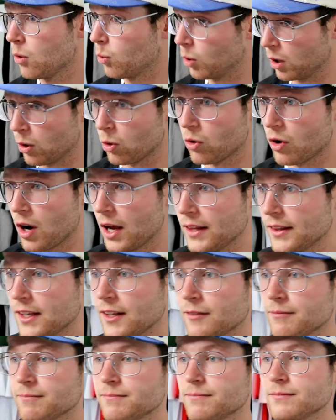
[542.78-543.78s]
Well, alright
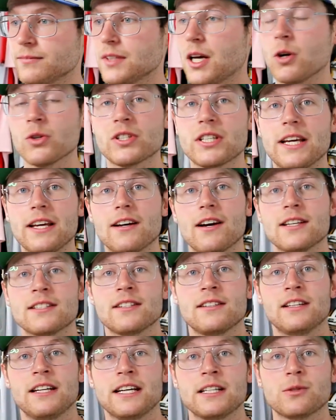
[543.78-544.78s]
then. I'll see you
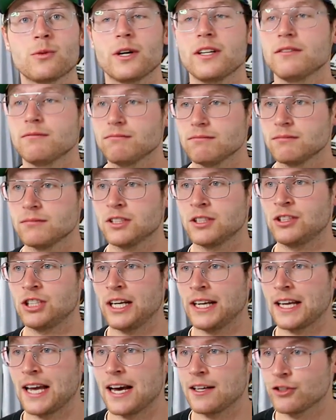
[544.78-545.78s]
guys in the next one to
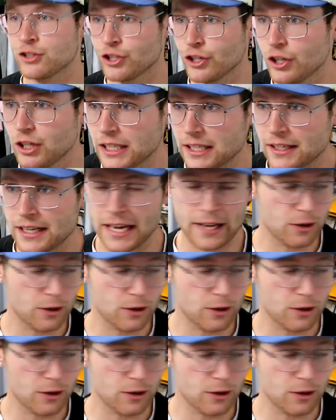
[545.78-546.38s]
check out Julian